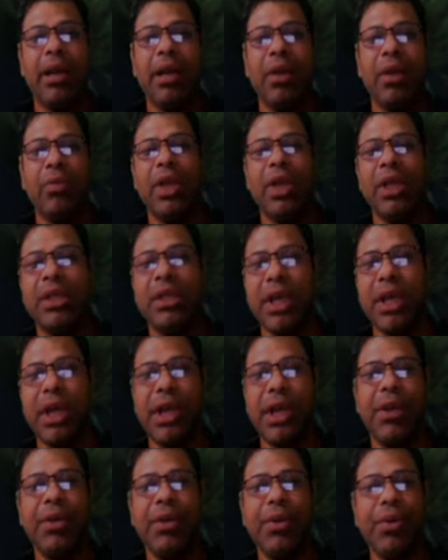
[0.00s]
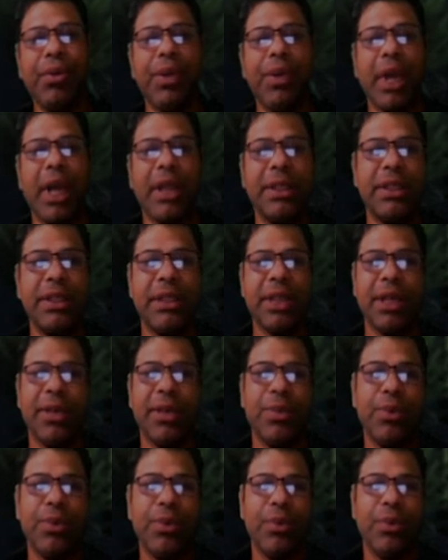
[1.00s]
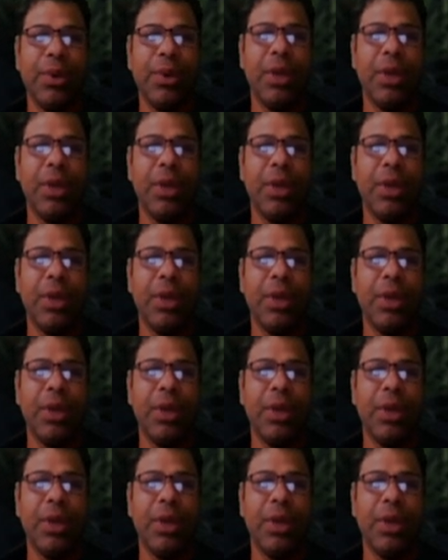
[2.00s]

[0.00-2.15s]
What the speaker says: down the answer on your exercise book.